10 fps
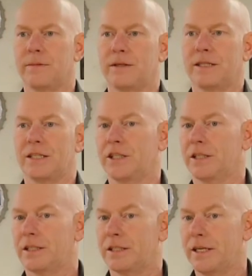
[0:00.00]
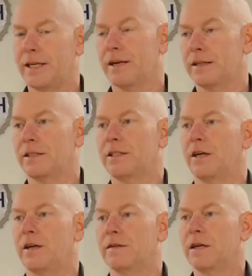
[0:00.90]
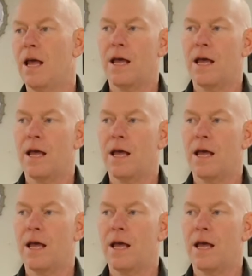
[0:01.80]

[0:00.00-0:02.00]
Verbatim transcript: miss the shit sitting on the shelf,